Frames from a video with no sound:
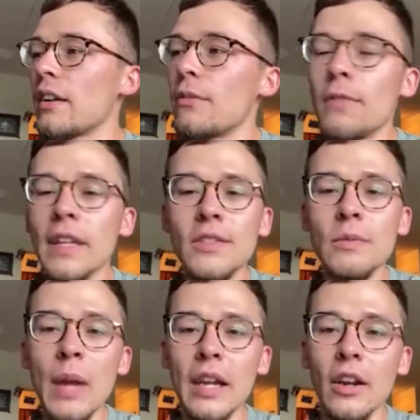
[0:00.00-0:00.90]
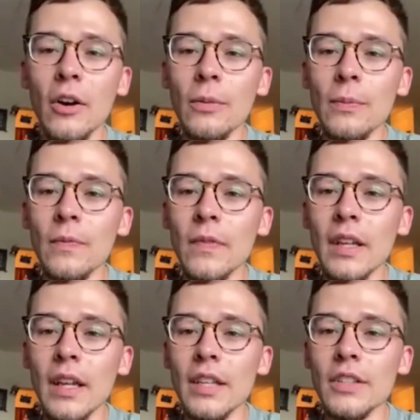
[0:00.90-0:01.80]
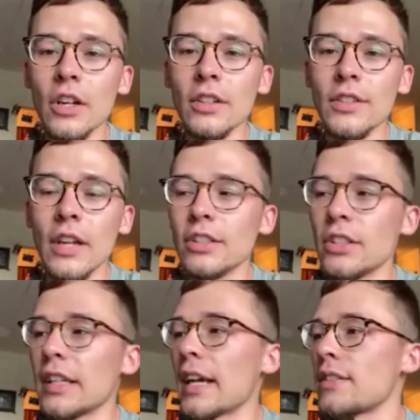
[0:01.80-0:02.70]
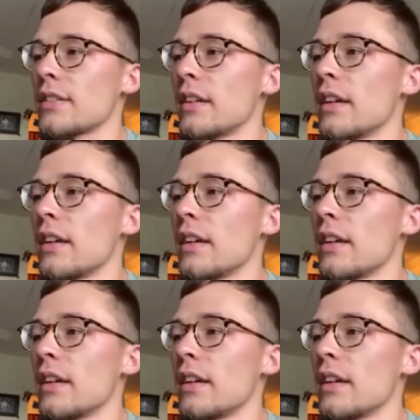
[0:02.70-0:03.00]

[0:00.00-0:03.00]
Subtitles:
Vince Bacote as our discussion guest.